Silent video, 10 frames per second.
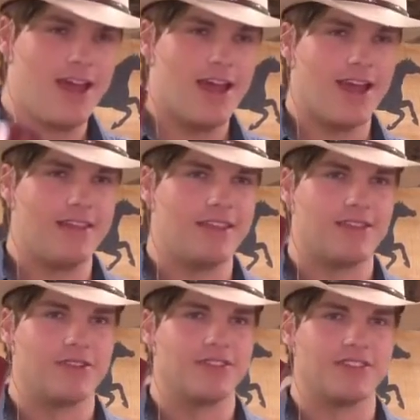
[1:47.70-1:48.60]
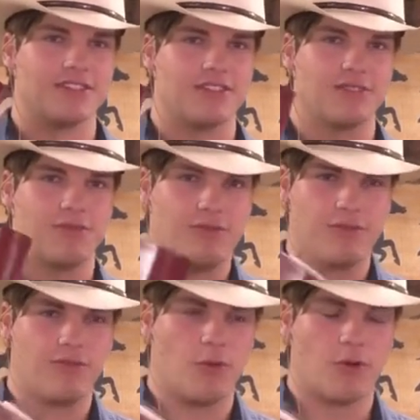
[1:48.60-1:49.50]
and then there was this
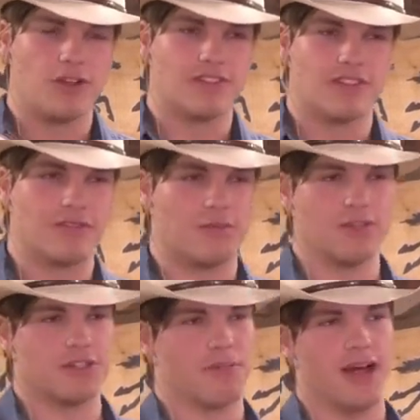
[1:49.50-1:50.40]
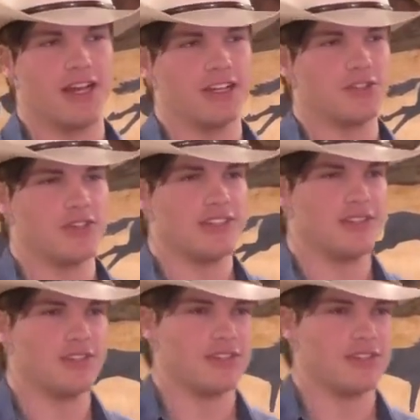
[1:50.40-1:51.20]
forest of a bunch of pine trees that you can